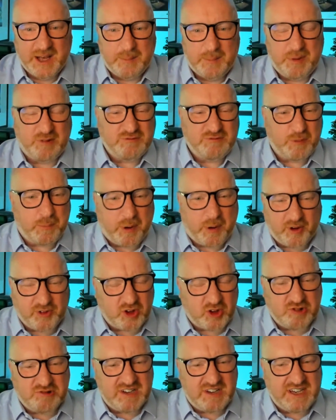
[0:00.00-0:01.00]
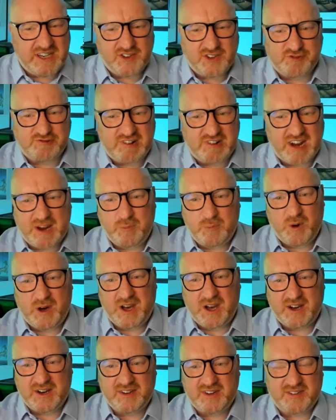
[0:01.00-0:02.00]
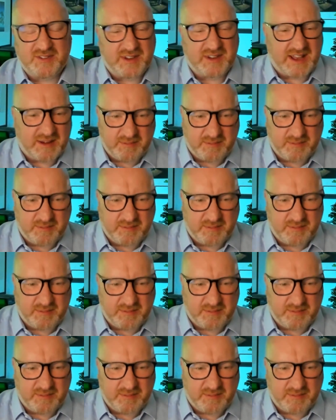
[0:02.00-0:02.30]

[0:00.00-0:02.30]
but repositories, frameworks,